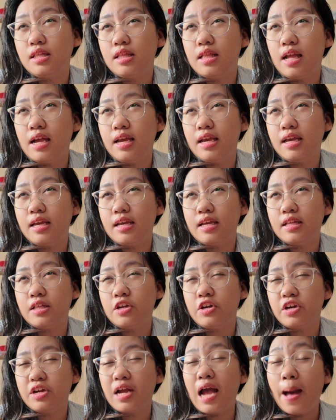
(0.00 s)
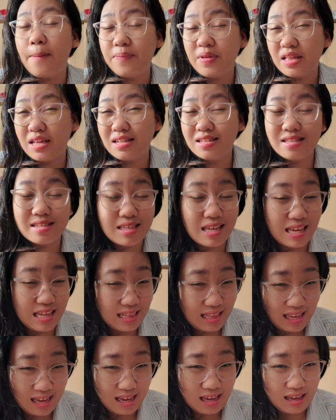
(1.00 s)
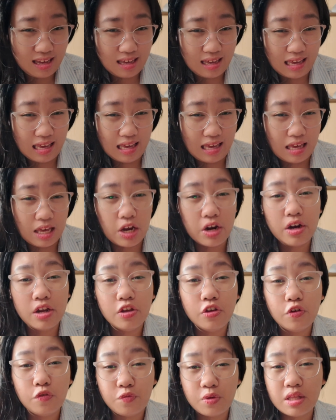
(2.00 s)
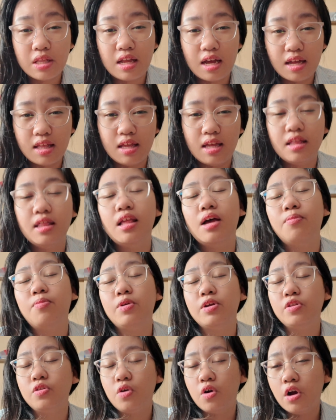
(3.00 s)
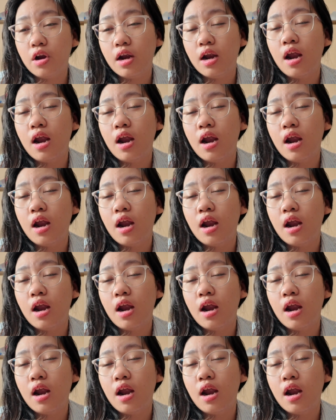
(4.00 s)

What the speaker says: like their capital city here in Newfoundland and Labrador.